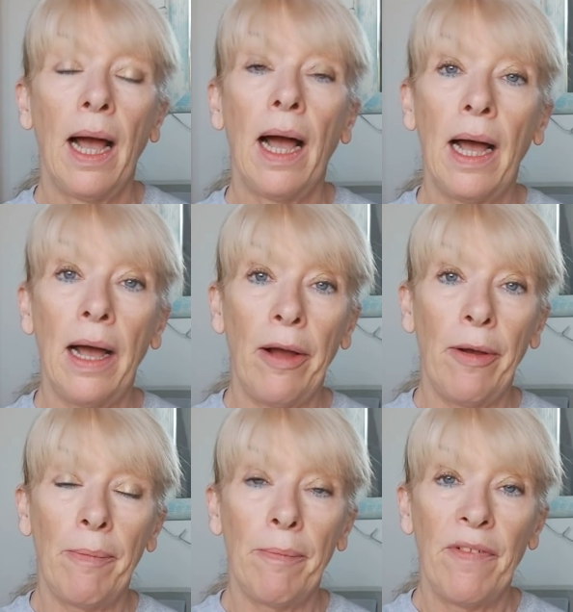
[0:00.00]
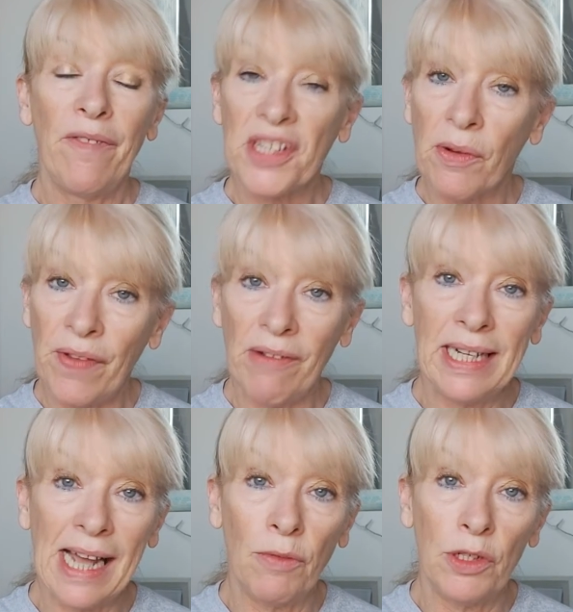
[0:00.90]
So very
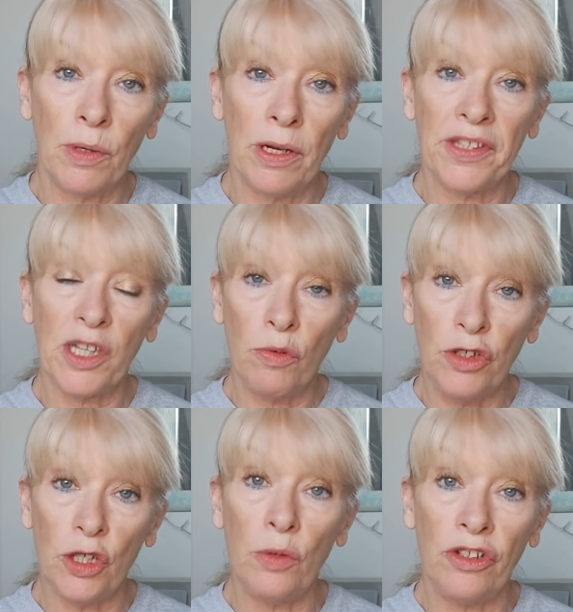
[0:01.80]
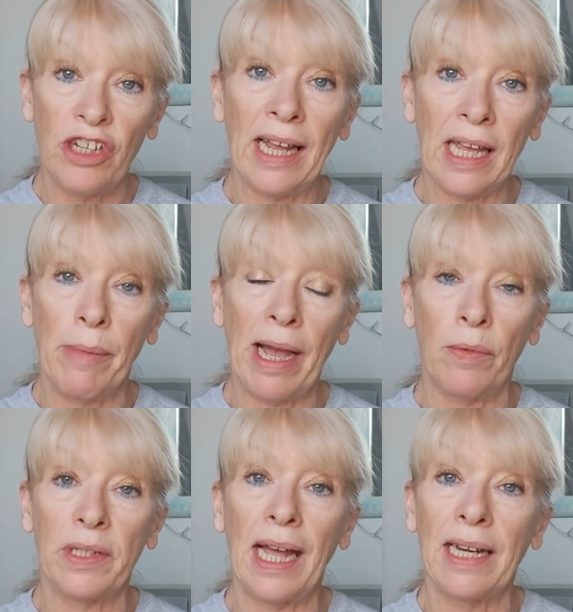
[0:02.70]
down to earth. So do check him
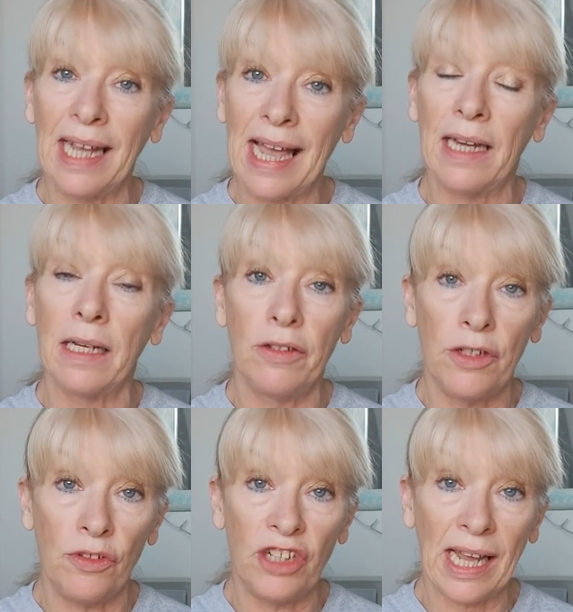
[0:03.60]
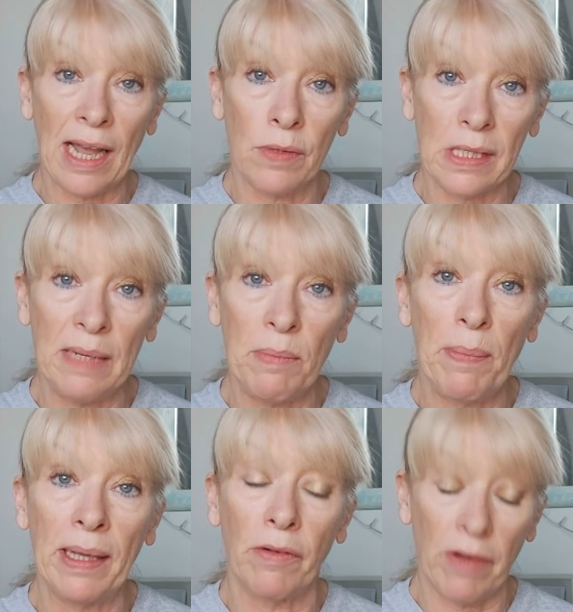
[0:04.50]
out. And again, do check out Sleepy
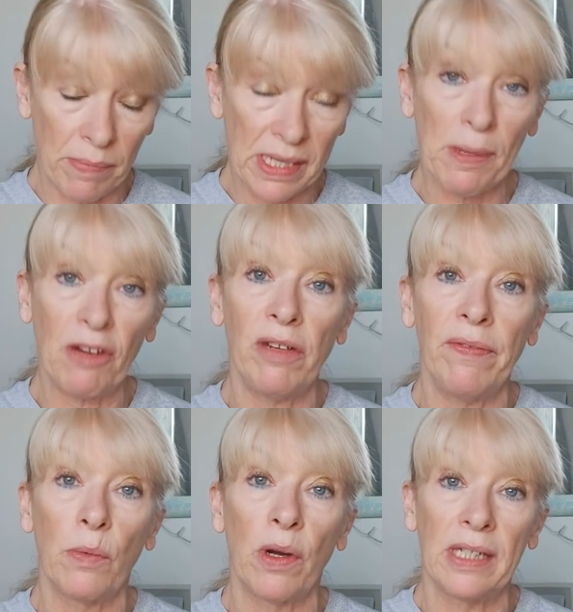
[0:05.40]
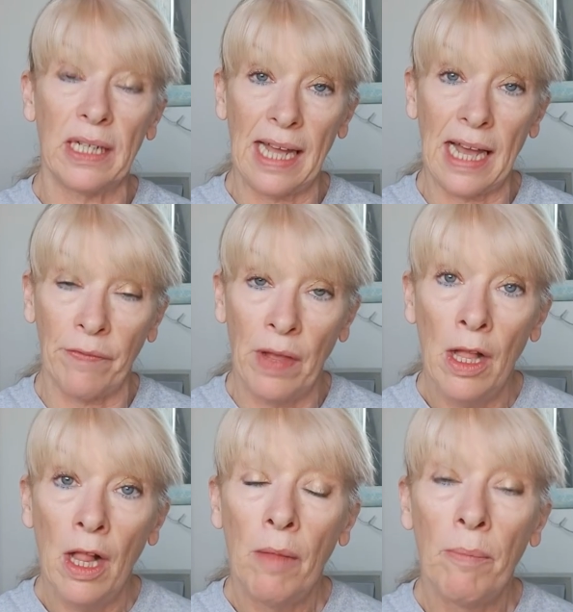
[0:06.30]
Pilgrim, especially if you want to laugh,
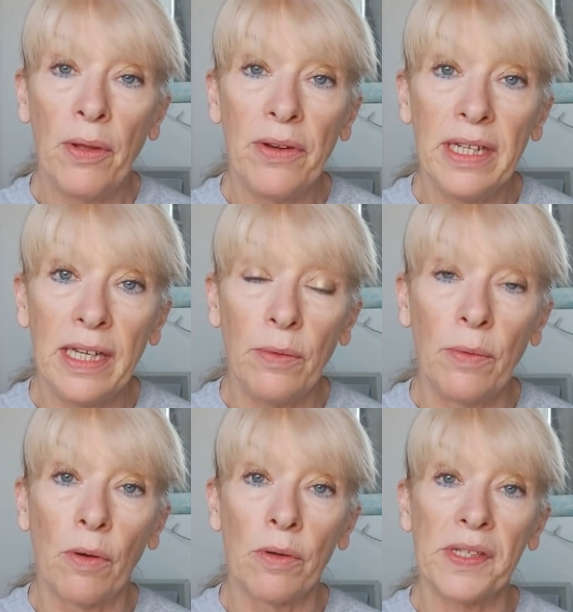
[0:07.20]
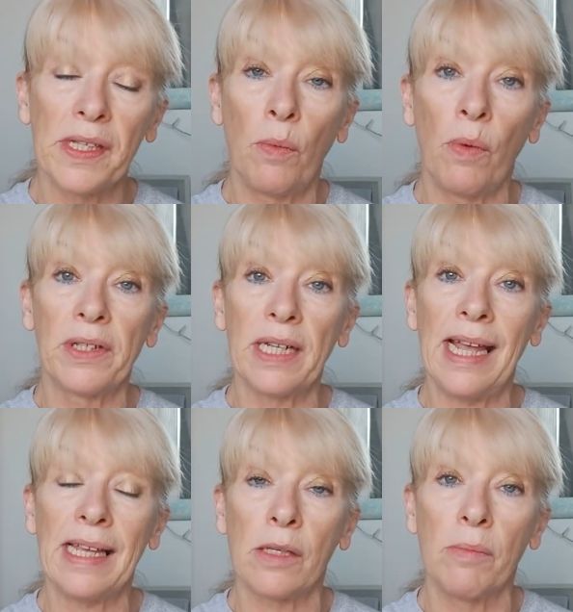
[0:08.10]
but you also want to
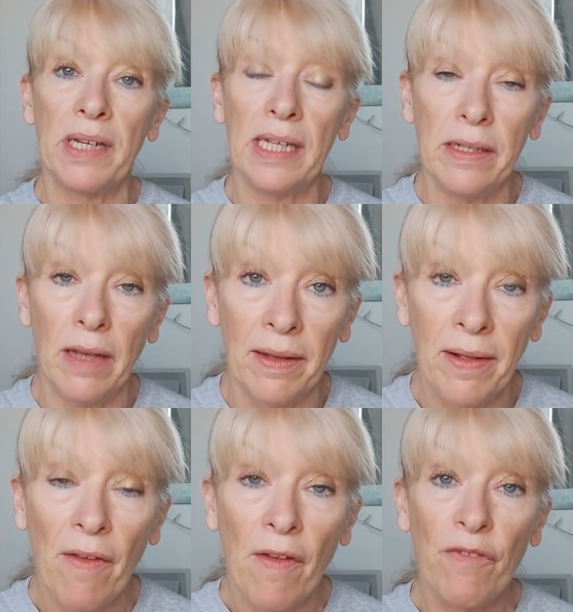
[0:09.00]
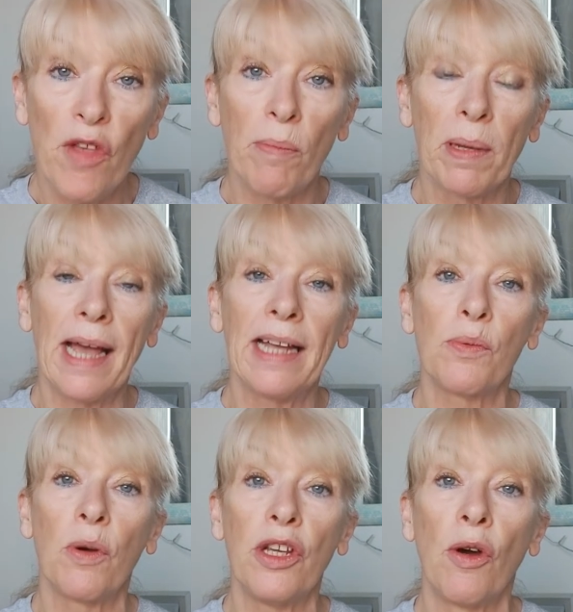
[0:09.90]
hear somebody
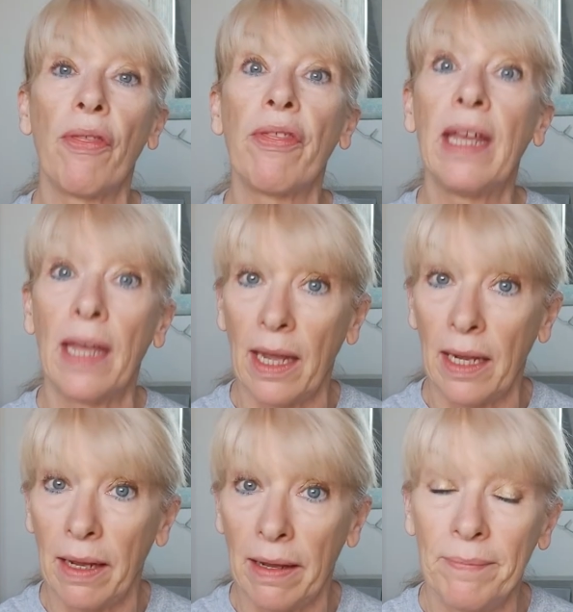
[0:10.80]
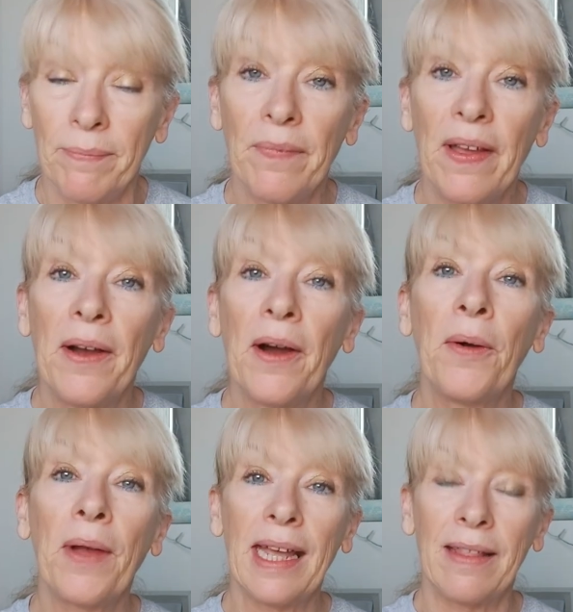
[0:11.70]
verbalize what you're thinking. Yeah.
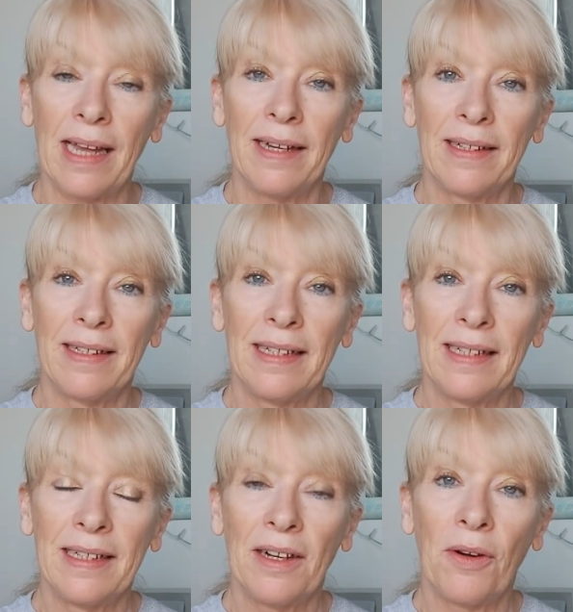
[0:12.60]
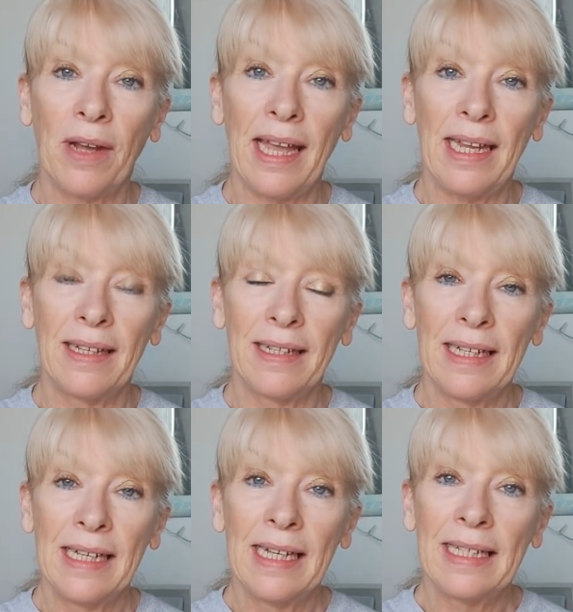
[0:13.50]
Okay then. Okay.
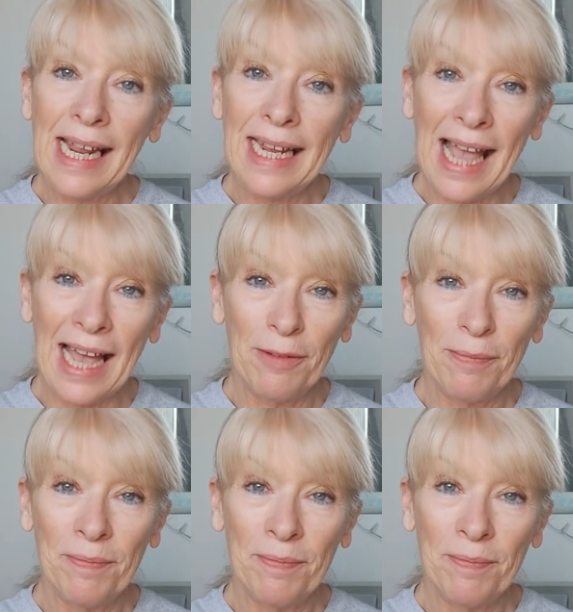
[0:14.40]
Take care.